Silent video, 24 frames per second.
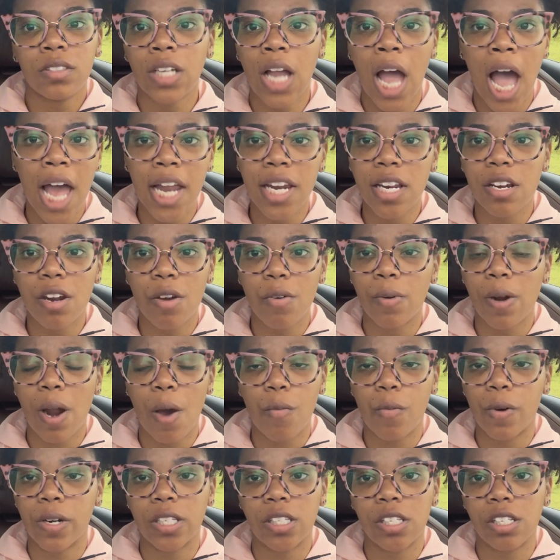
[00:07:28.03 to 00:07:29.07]
I didn't know what I
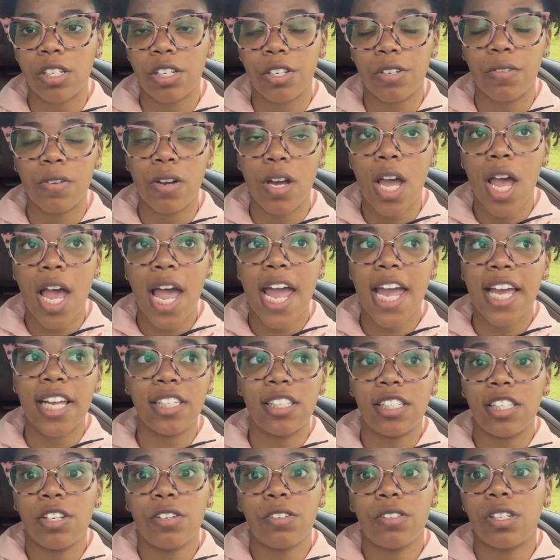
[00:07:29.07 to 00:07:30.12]
wanted to do. And
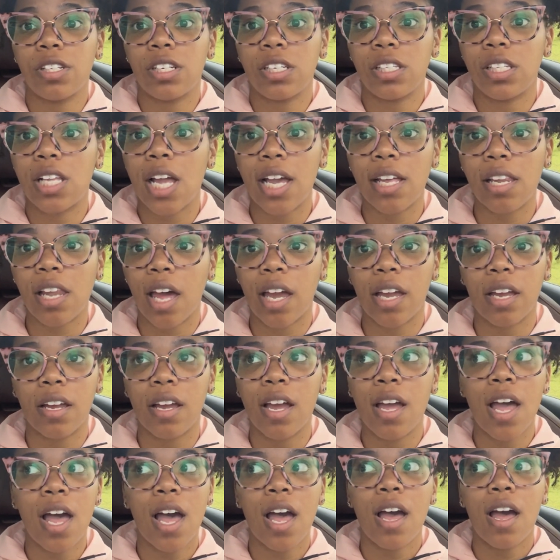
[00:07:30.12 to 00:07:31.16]
still to this day, like,
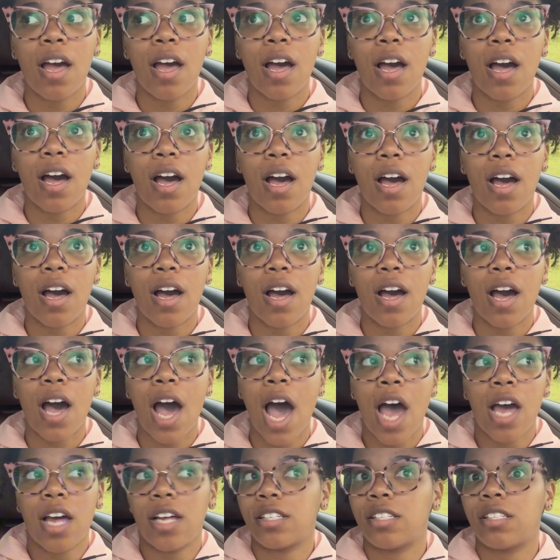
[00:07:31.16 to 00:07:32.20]

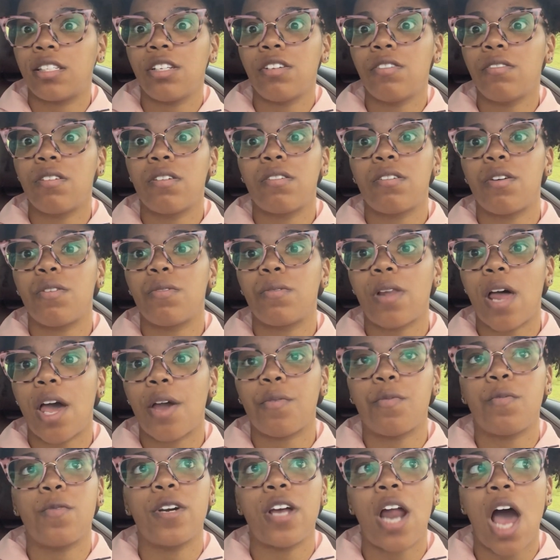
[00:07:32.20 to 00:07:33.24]
I still don't know,
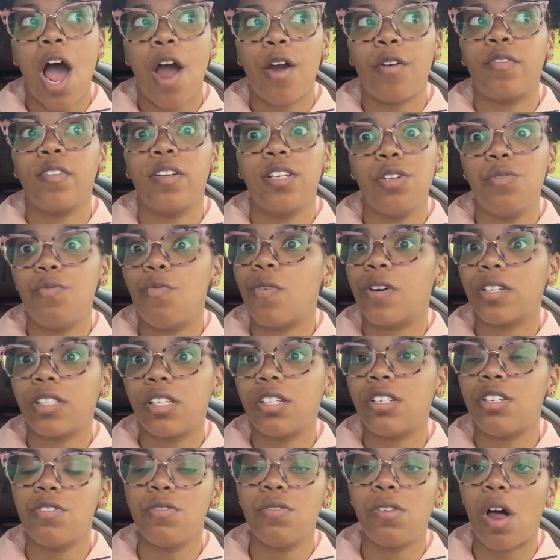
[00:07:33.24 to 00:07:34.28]
like, what I really want
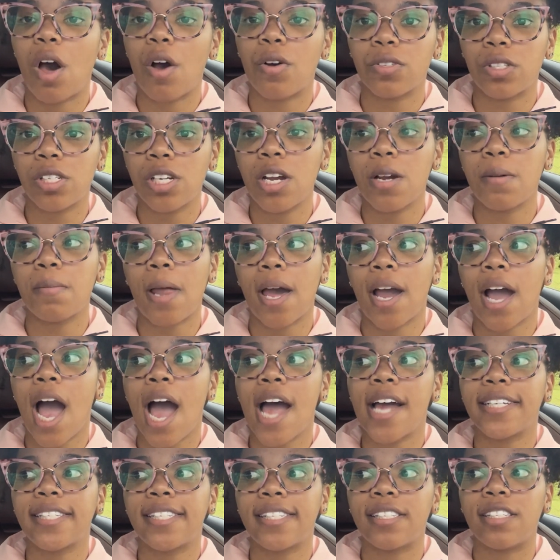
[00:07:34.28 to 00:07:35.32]
to do long term. Like,
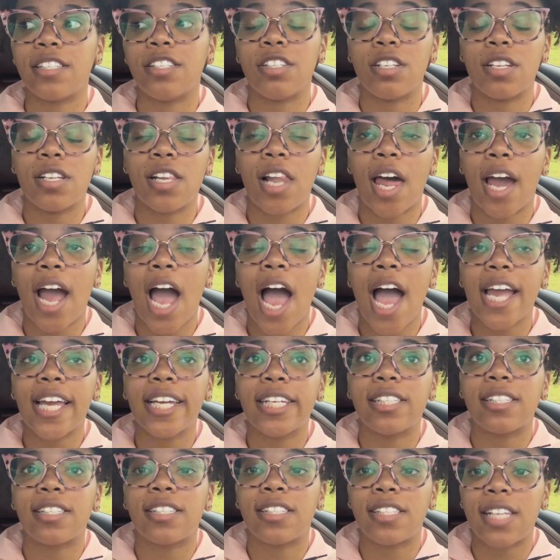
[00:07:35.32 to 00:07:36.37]
I
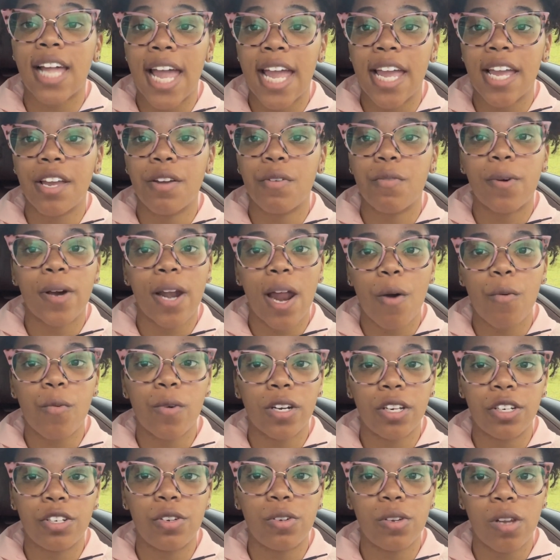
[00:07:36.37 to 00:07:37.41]
can say what I
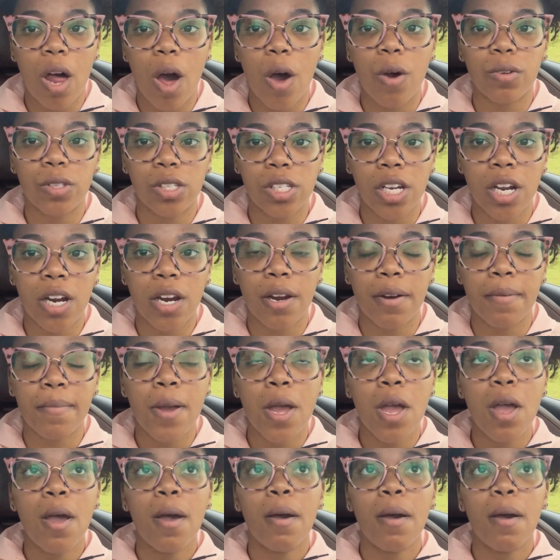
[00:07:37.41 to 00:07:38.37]
want to do long term.